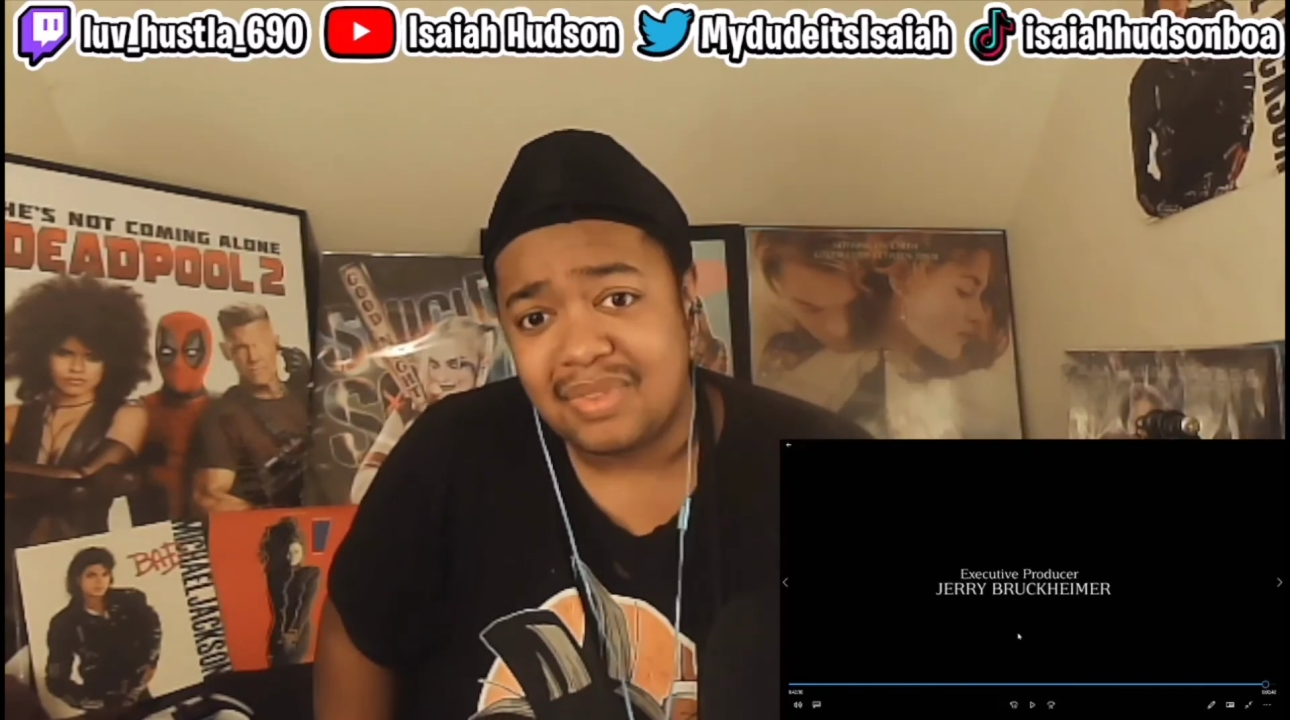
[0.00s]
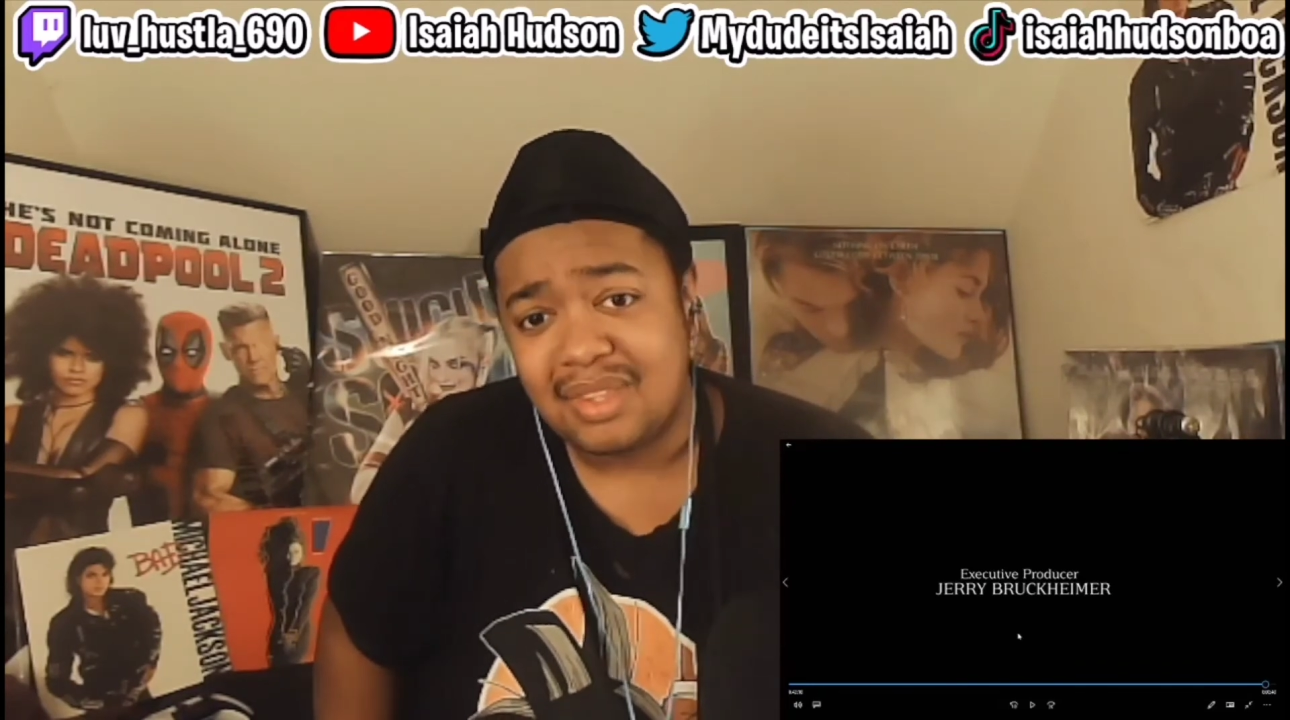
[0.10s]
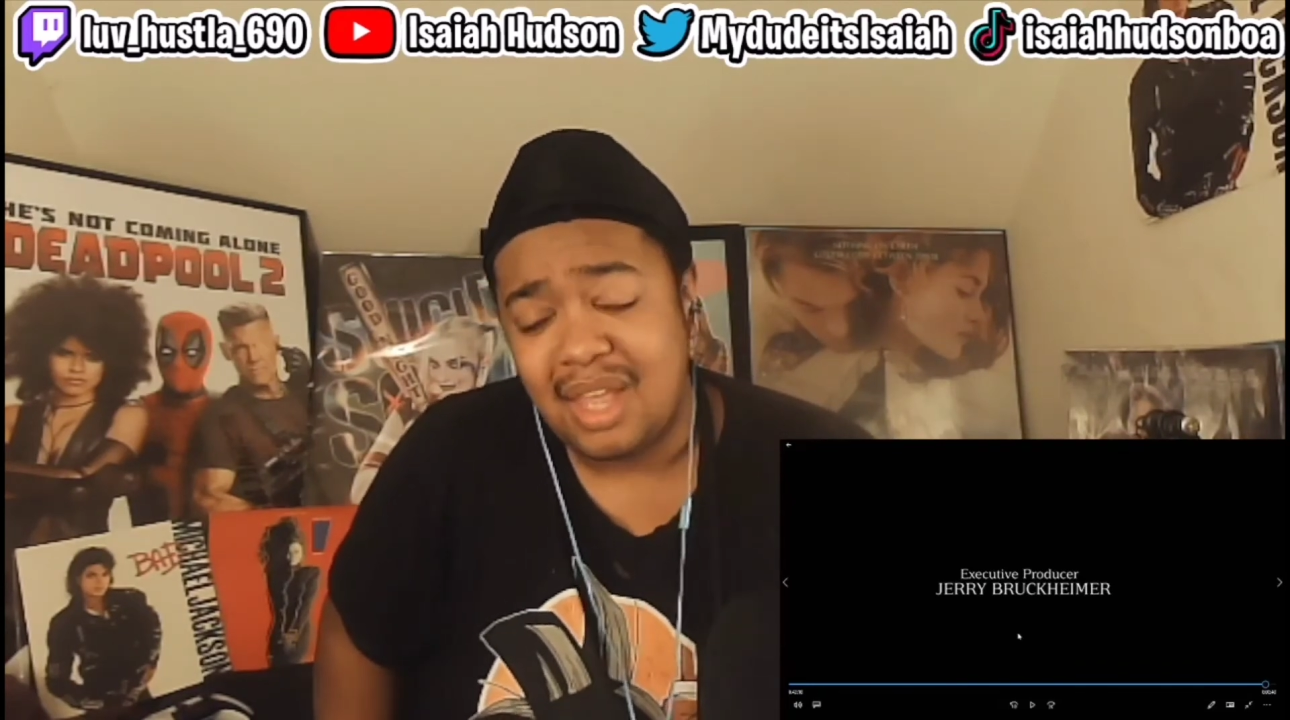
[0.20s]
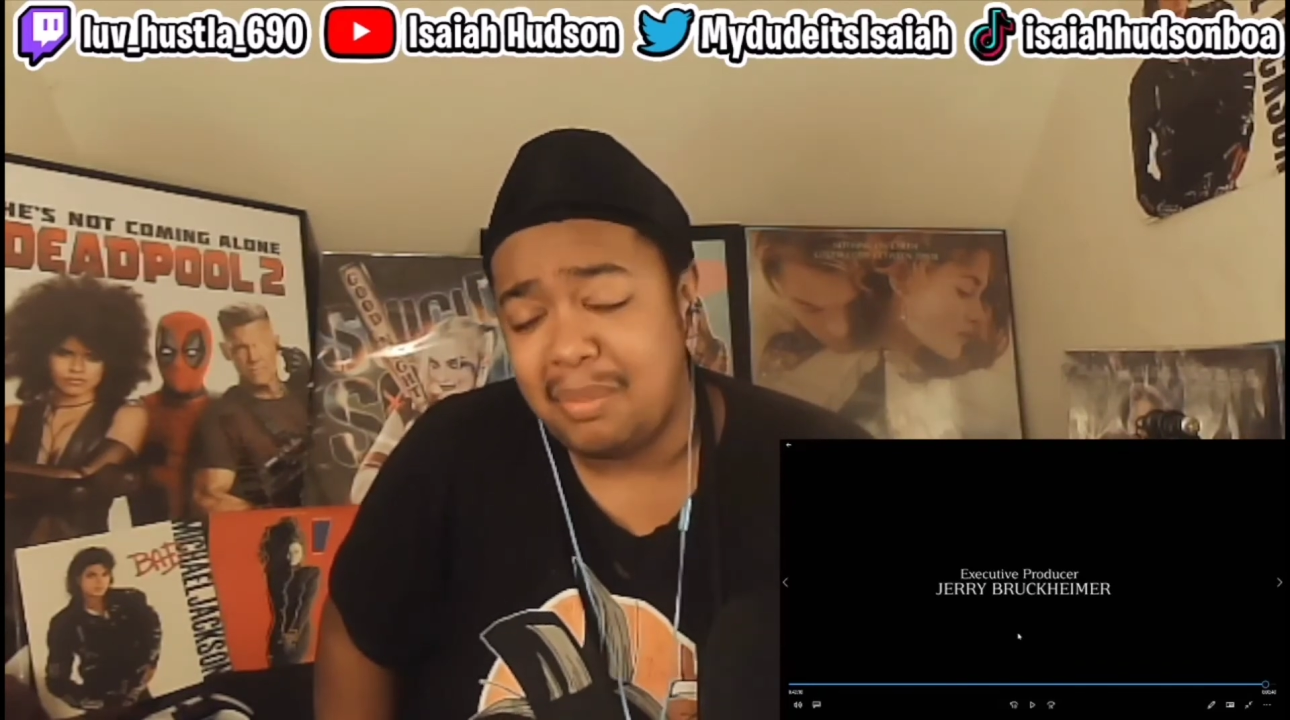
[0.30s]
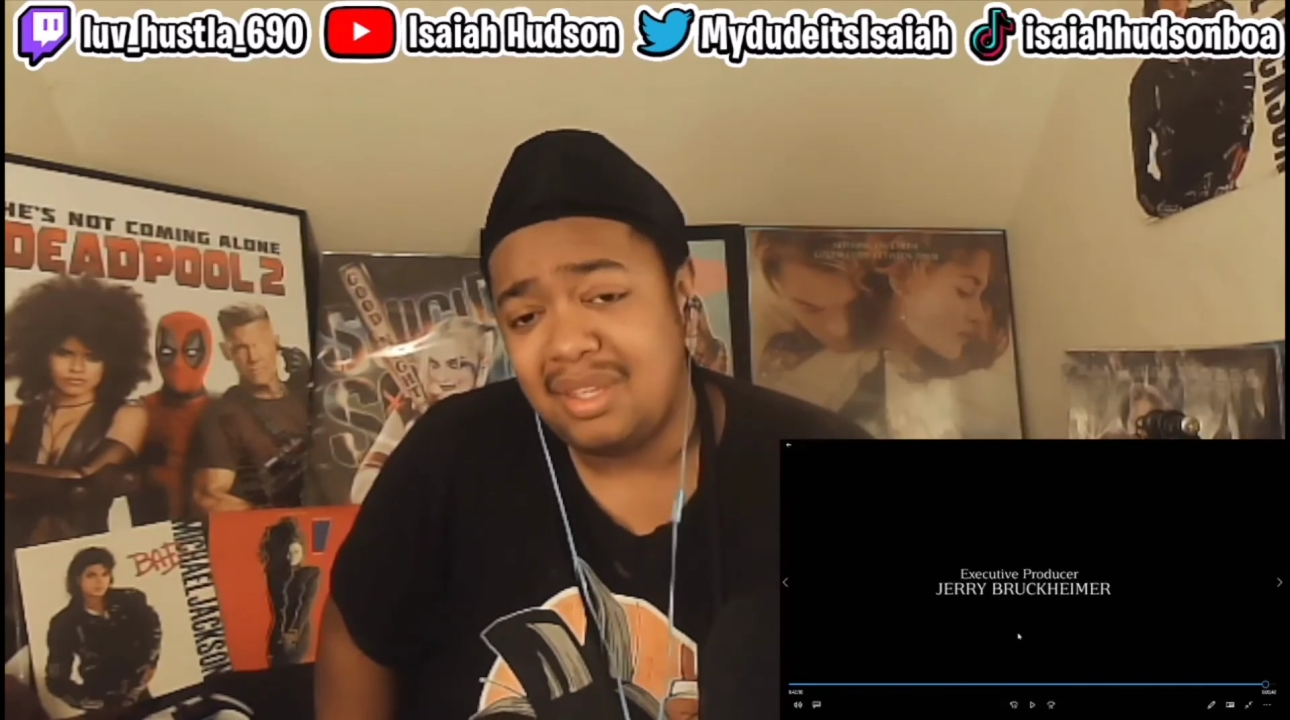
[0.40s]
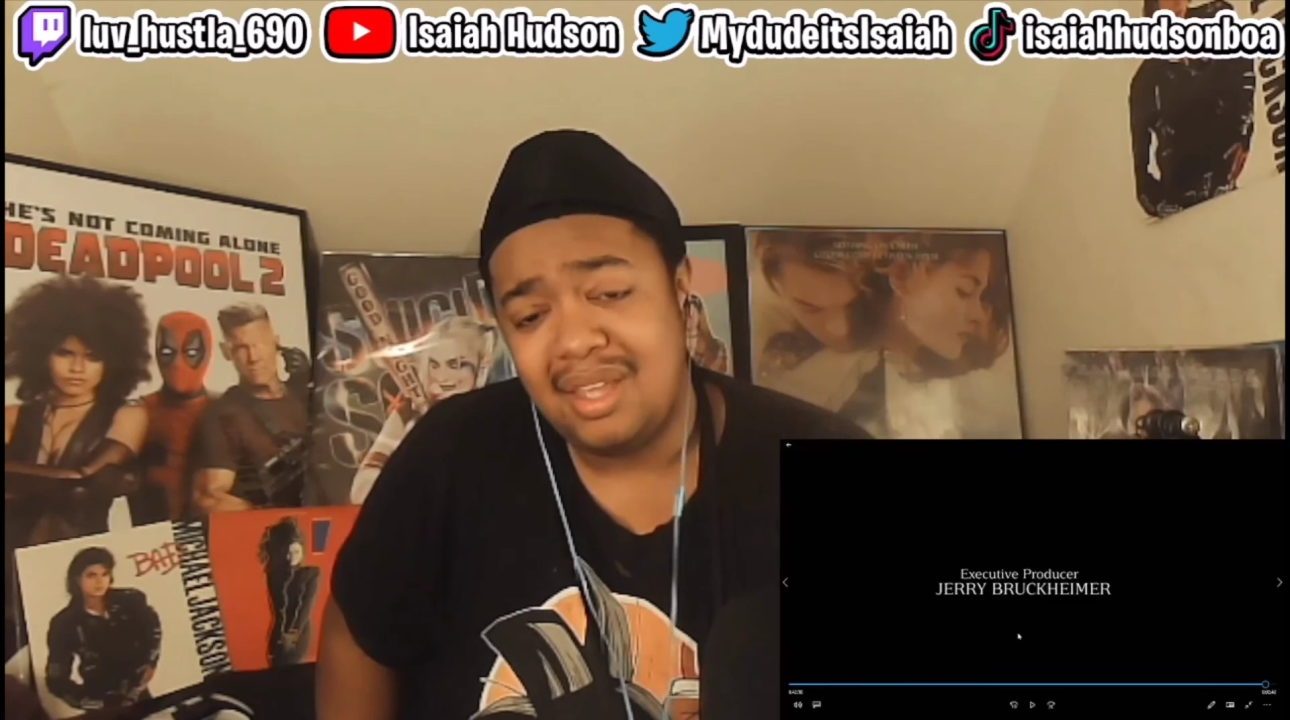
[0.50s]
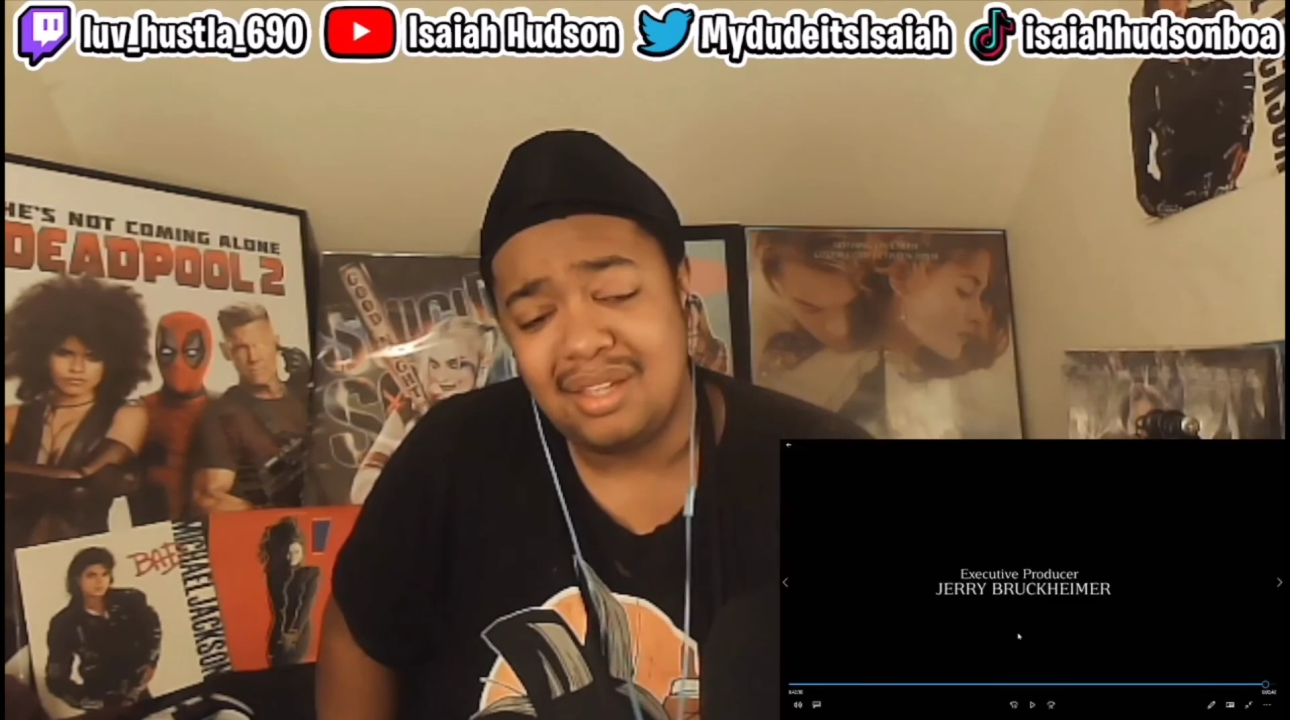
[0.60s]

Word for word: I mean, yeah,